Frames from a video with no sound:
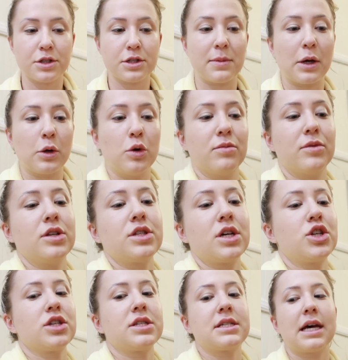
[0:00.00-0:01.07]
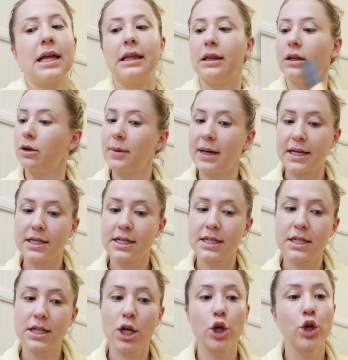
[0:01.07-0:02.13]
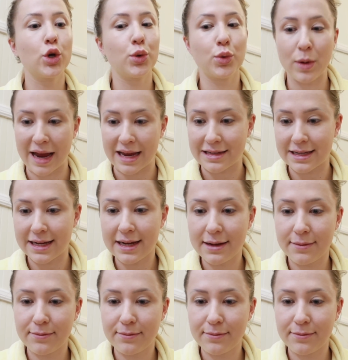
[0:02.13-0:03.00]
so my hormones are just a little bit crazy.